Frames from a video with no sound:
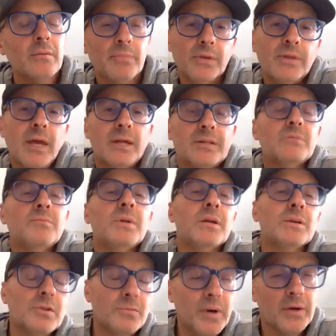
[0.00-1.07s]
But that to me
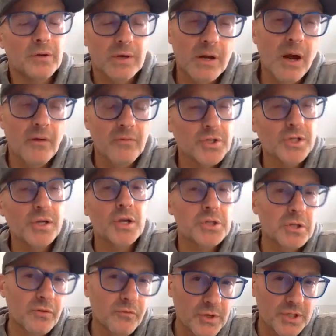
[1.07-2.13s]
is a better
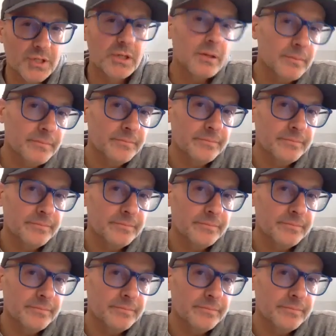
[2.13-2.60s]
conversation if we see him.